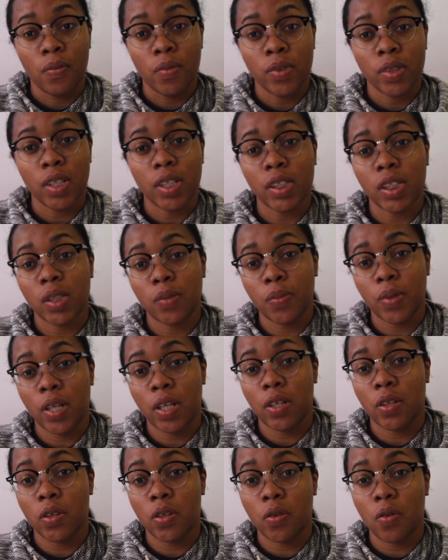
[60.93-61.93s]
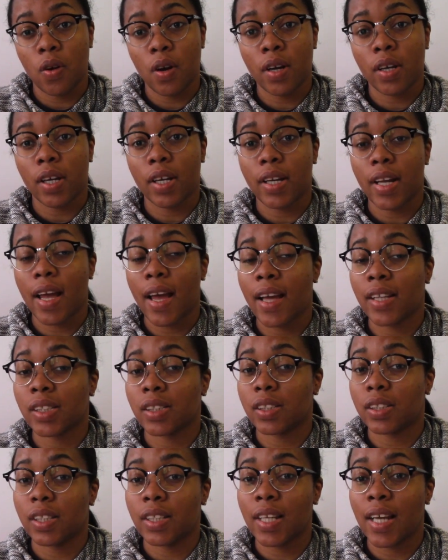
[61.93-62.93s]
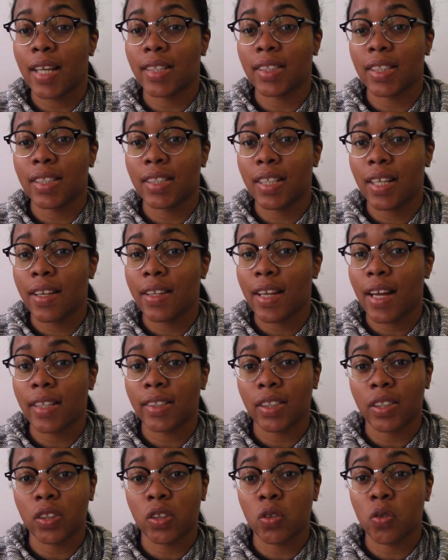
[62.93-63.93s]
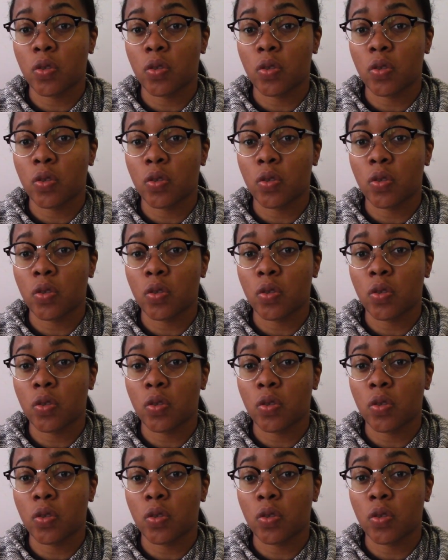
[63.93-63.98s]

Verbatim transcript: since he's been in New York, and that has, he hasn't done that since